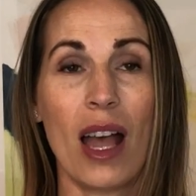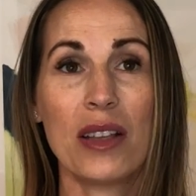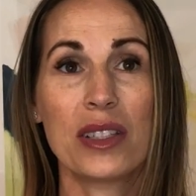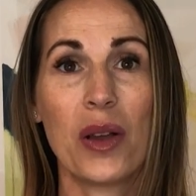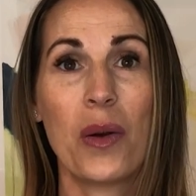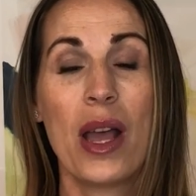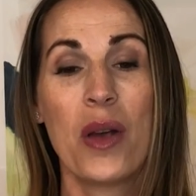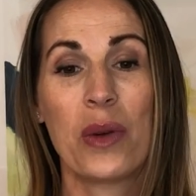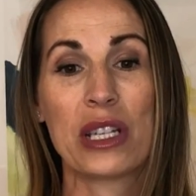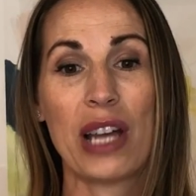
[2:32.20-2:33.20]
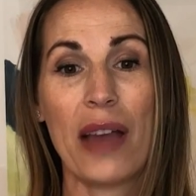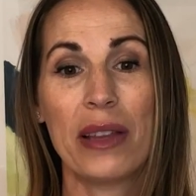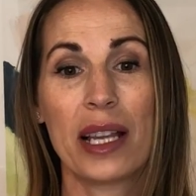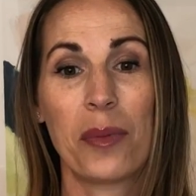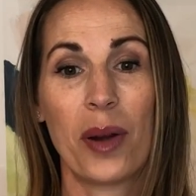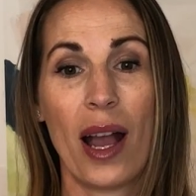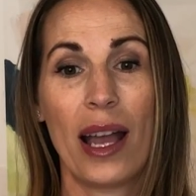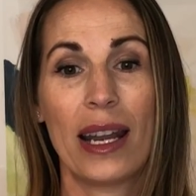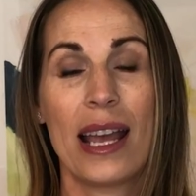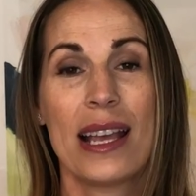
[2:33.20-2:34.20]
Also, when traveling
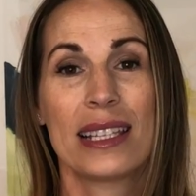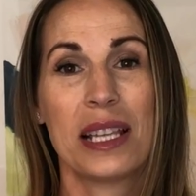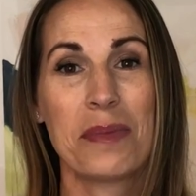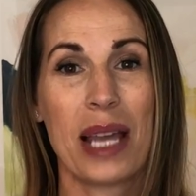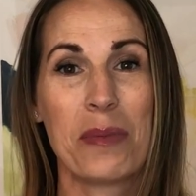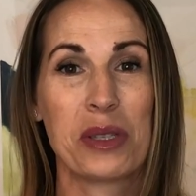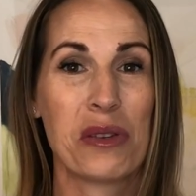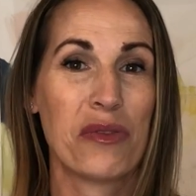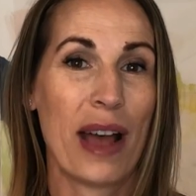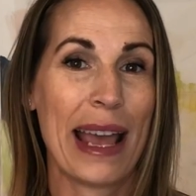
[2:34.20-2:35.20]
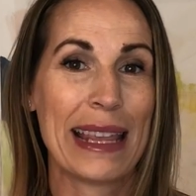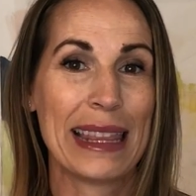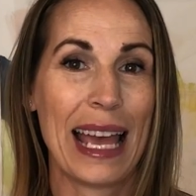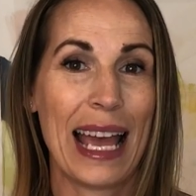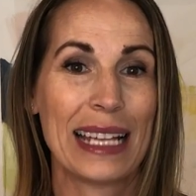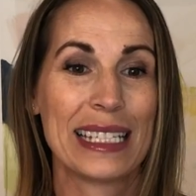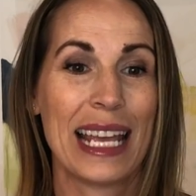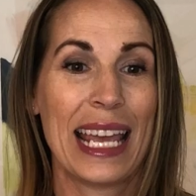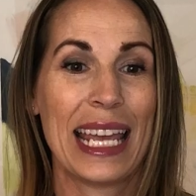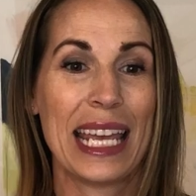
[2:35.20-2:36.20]
abroad, sometimes you'll find that
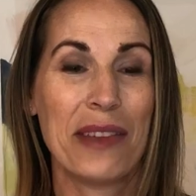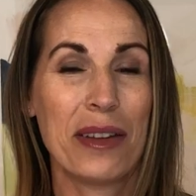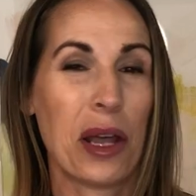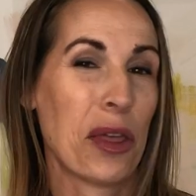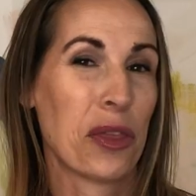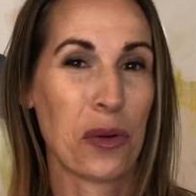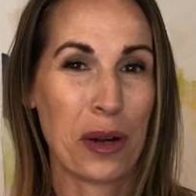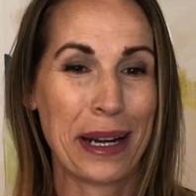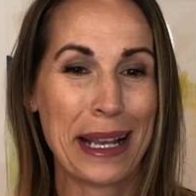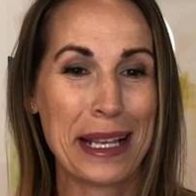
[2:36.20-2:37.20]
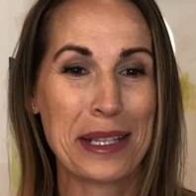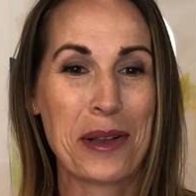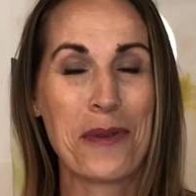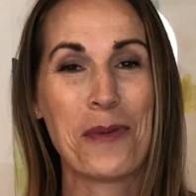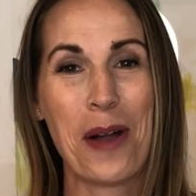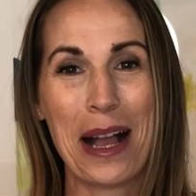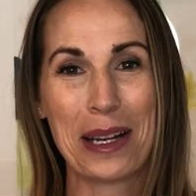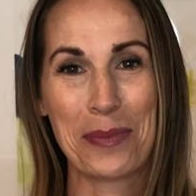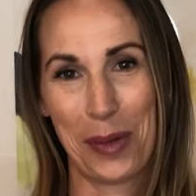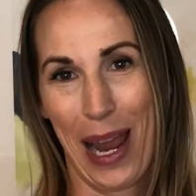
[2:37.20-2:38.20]
even authorities want
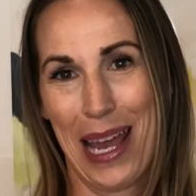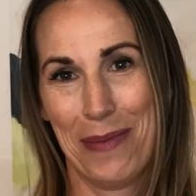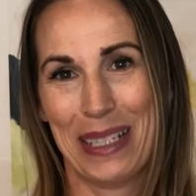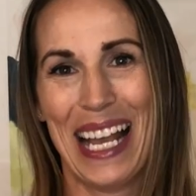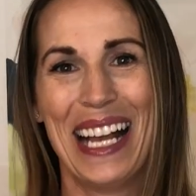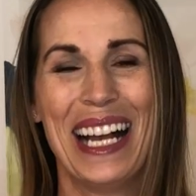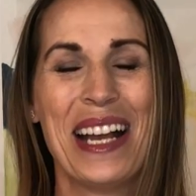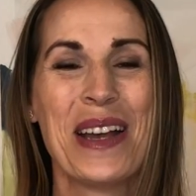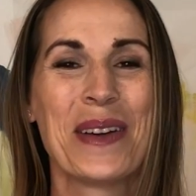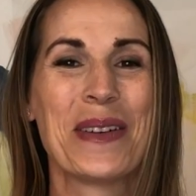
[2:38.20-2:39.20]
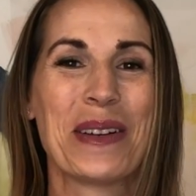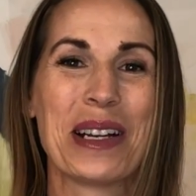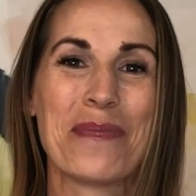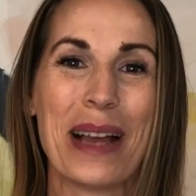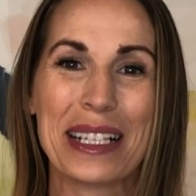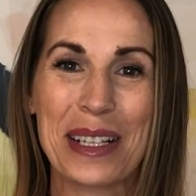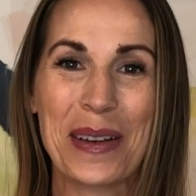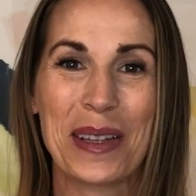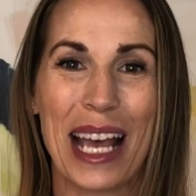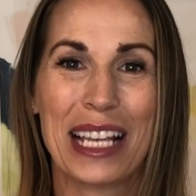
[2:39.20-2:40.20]
bribes. We were in
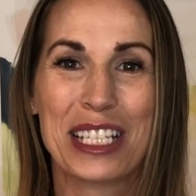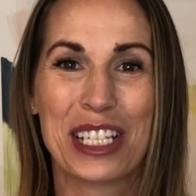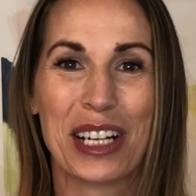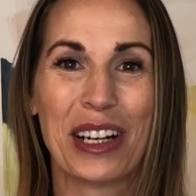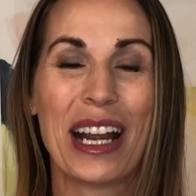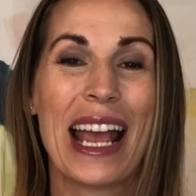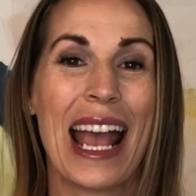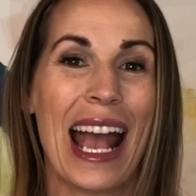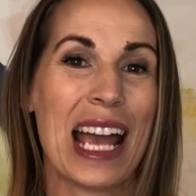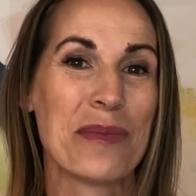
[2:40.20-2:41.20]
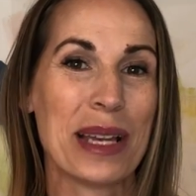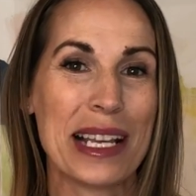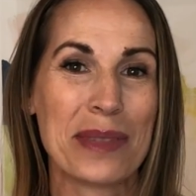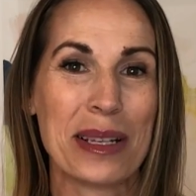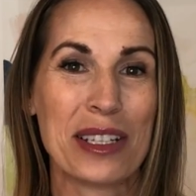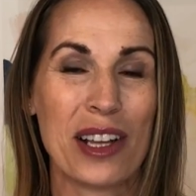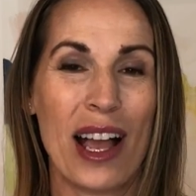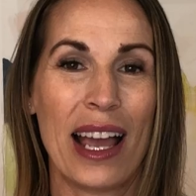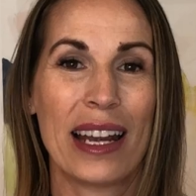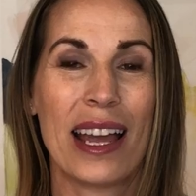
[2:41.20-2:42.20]
Mexico last year and my husband
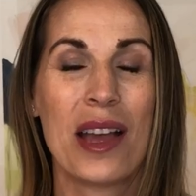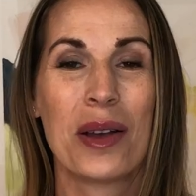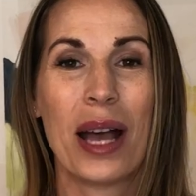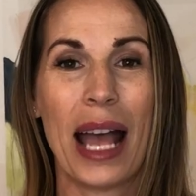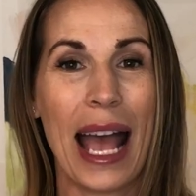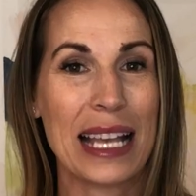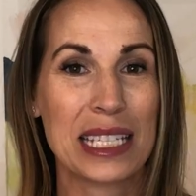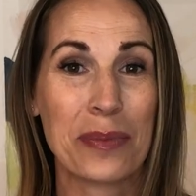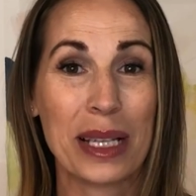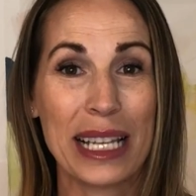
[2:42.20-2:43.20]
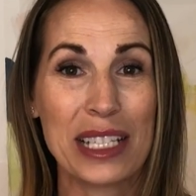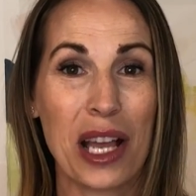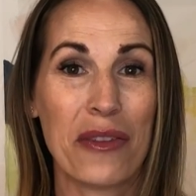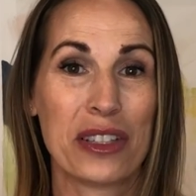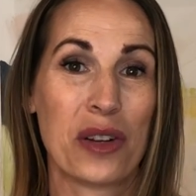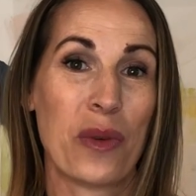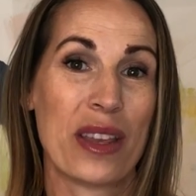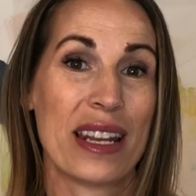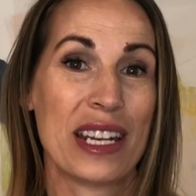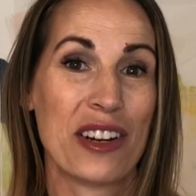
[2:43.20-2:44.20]
John asked a police officer where
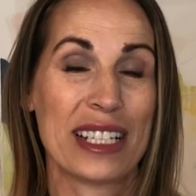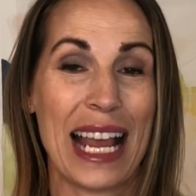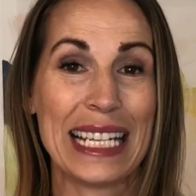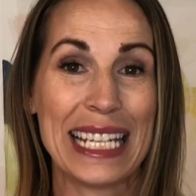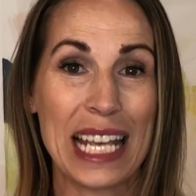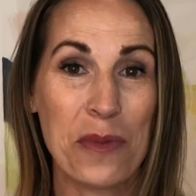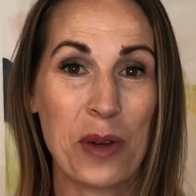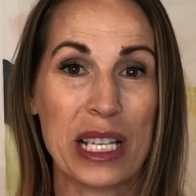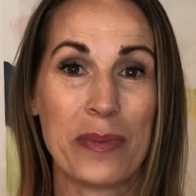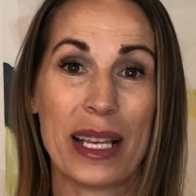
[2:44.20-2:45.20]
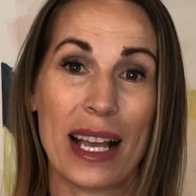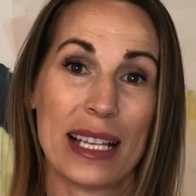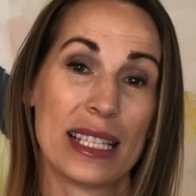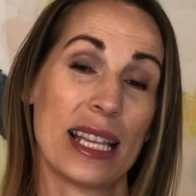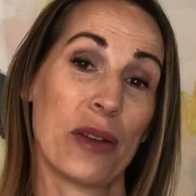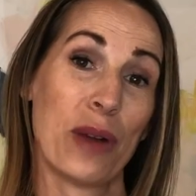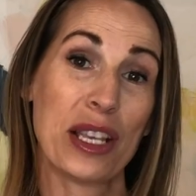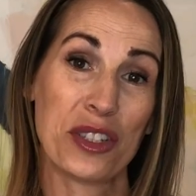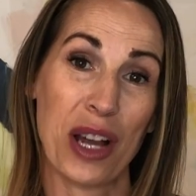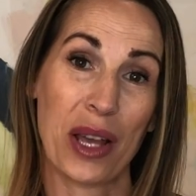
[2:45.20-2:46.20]
the nearest ATM was because the
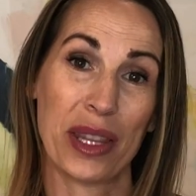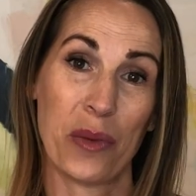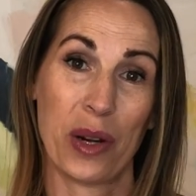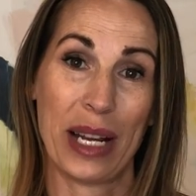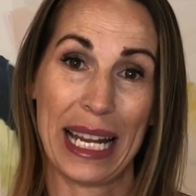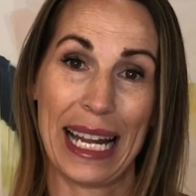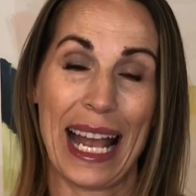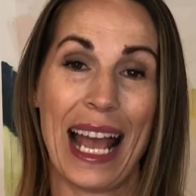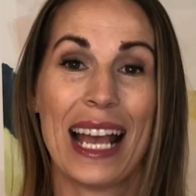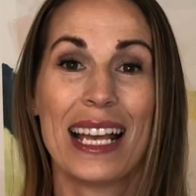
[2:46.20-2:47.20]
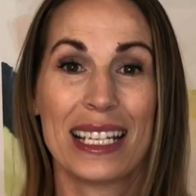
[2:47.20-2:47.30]
restaurant that we were eating at